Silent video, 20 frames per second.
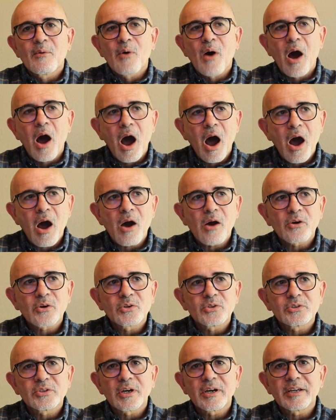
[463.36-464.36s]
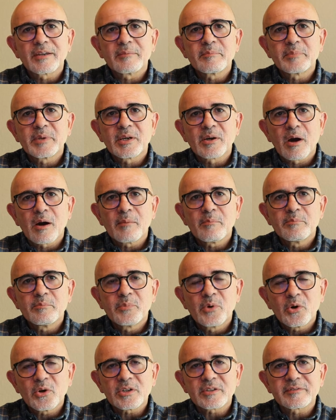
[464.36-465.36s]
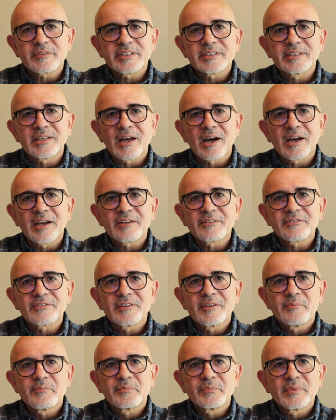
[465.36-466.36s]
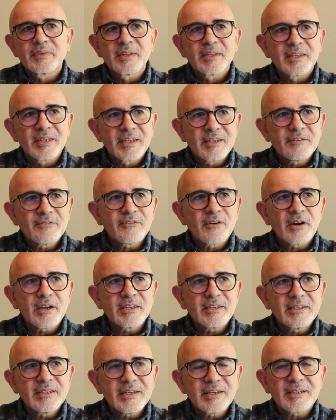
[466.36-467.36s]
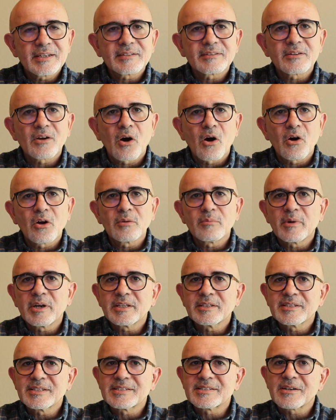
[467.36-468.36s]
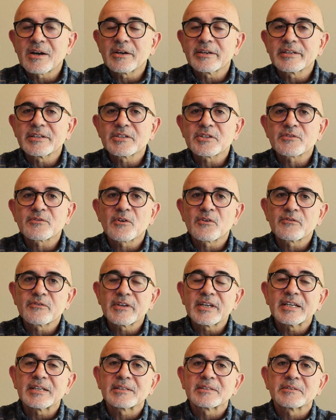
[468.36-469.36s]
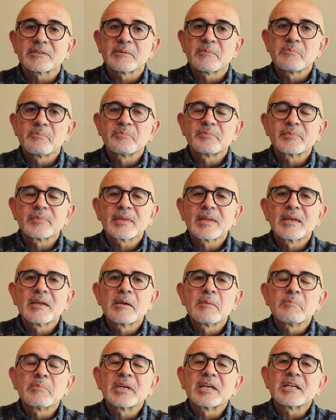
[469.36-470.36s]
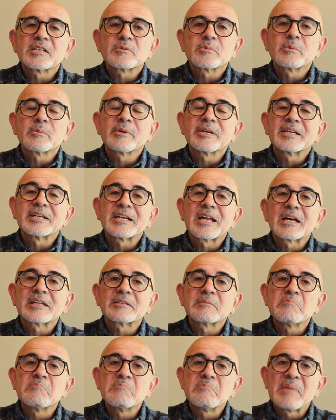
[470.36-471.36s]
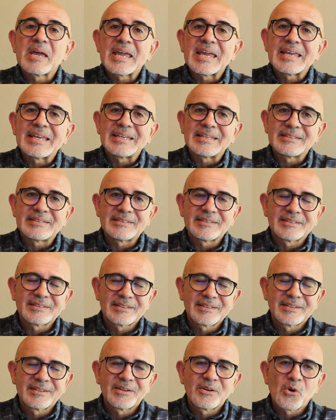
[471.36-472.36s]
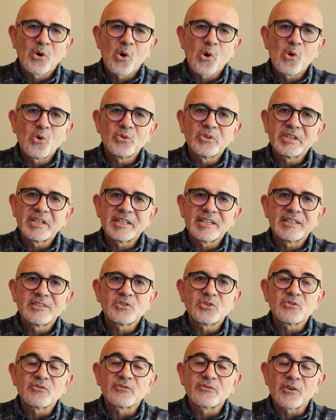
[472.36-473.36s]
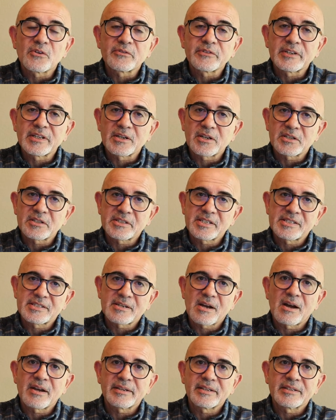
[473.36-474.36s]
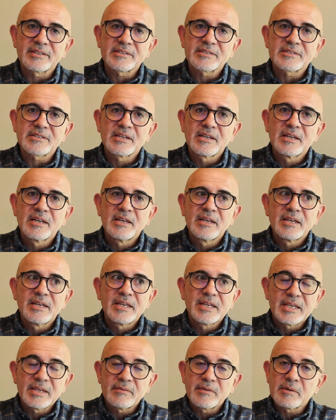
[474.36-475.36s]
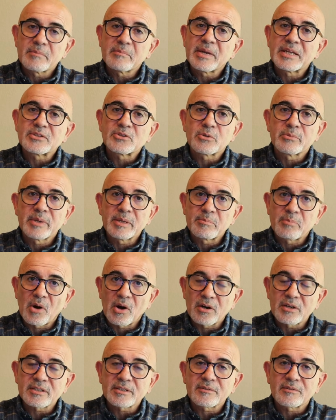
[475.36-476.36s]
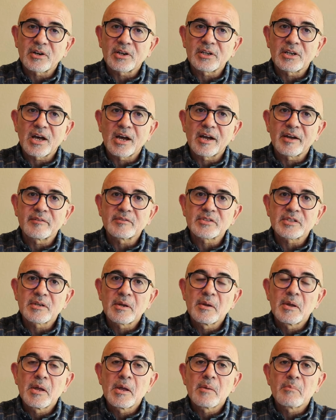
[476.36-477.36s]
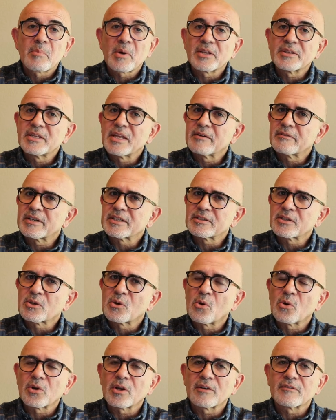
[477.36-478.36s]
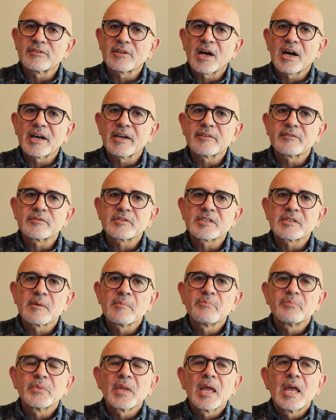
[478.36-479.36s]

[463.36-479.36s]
How could I become bored with life if I get all my desires fulfilled? Because we were not made only to fulfill our desires. We were meant to be part of our lives, but never the goal of lives.